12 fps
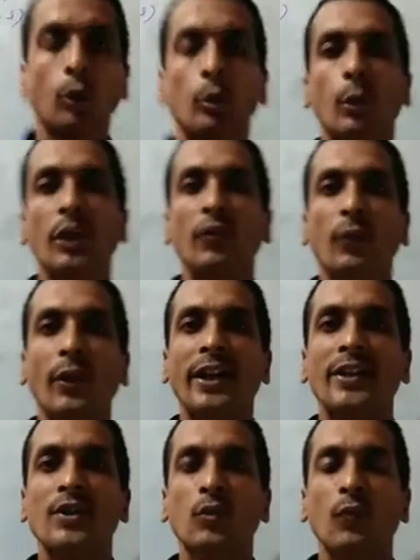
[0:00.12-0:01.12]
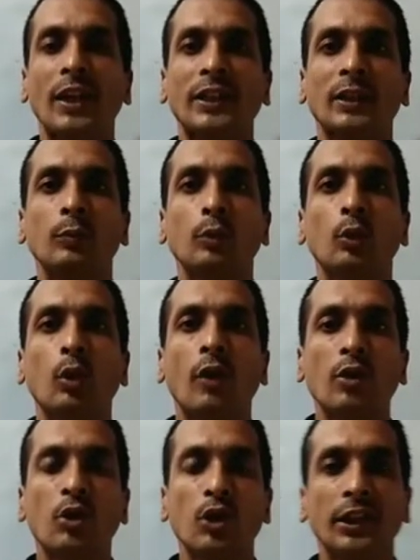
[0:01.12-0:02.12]
morning friends, welcome to our
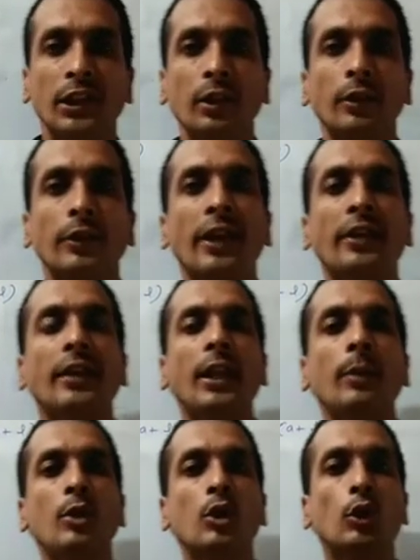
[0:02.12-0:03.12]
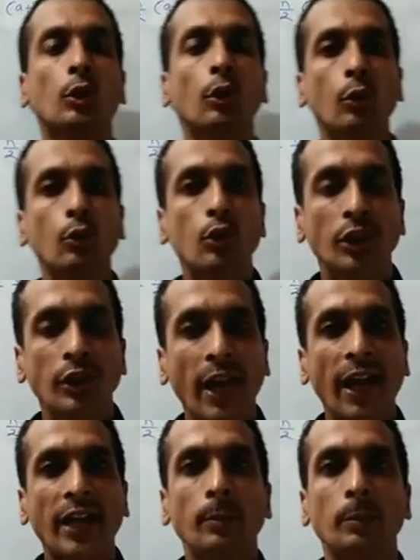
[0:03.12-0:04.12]
channel. That name is Guruji
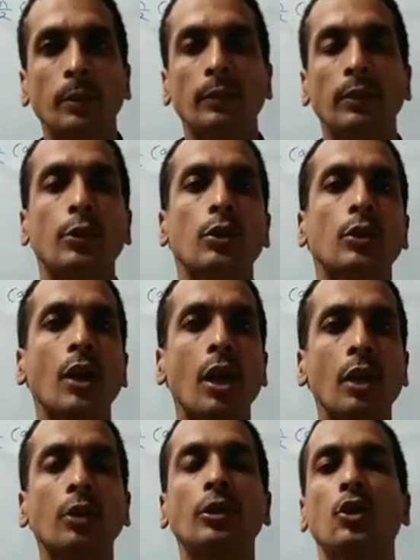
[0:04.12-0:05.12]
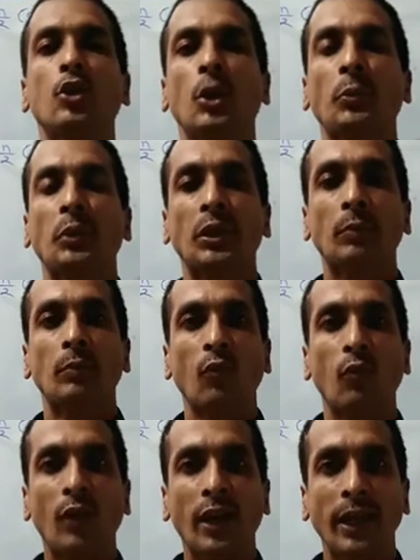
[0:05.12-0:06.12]
and we will start the chapter number
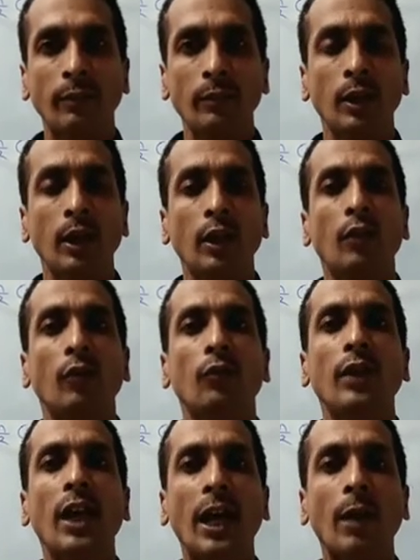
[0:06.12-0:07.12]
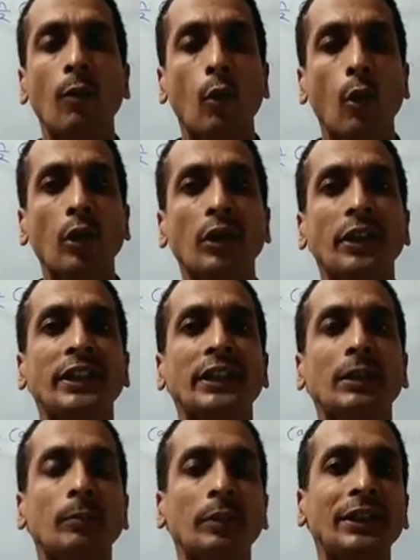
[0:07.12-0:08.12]
5. We have already
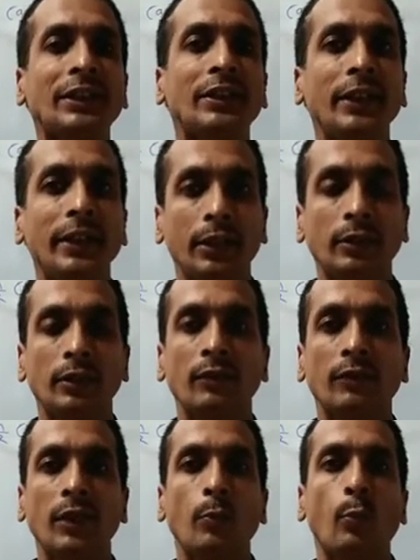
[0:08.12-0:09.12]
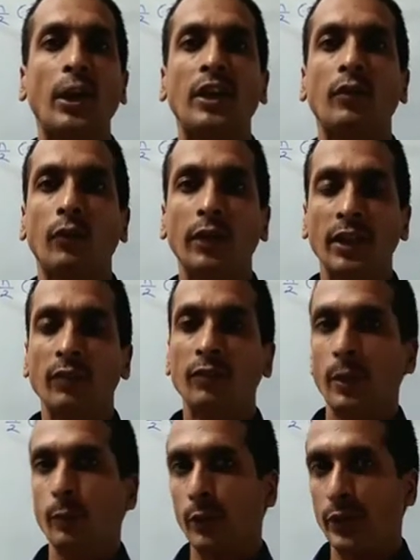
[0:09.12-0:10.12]
completed the 5.1 and
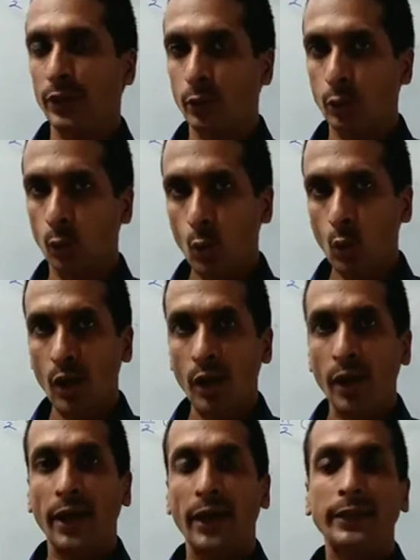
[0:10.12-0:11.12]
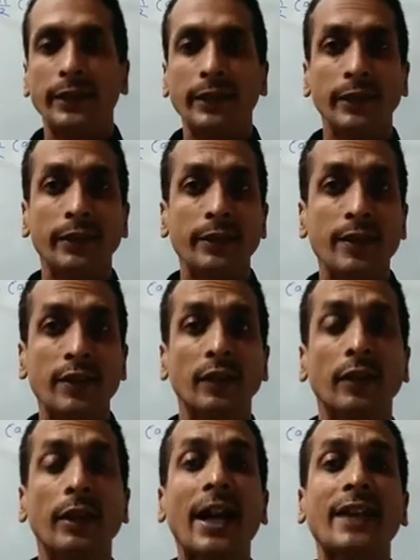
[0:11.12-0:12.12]
5.2 and here it is
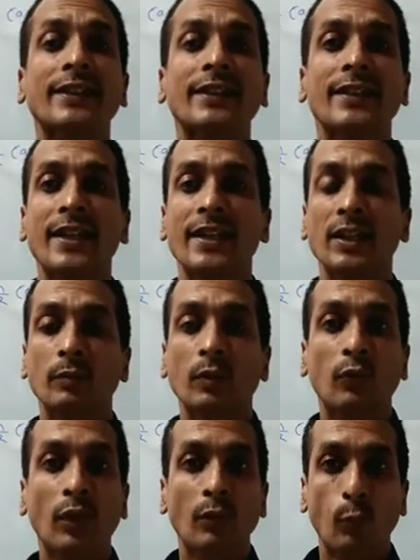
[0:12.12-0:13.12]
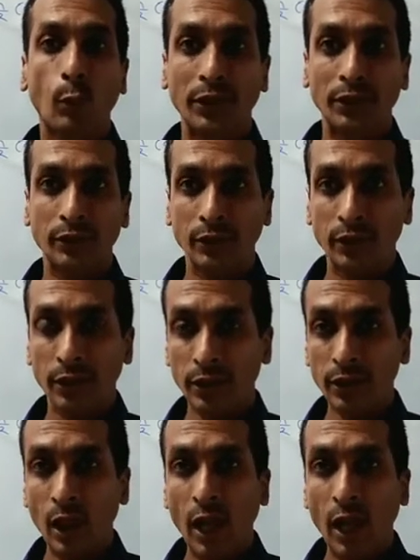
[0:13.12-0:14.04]
the exercise number 5.3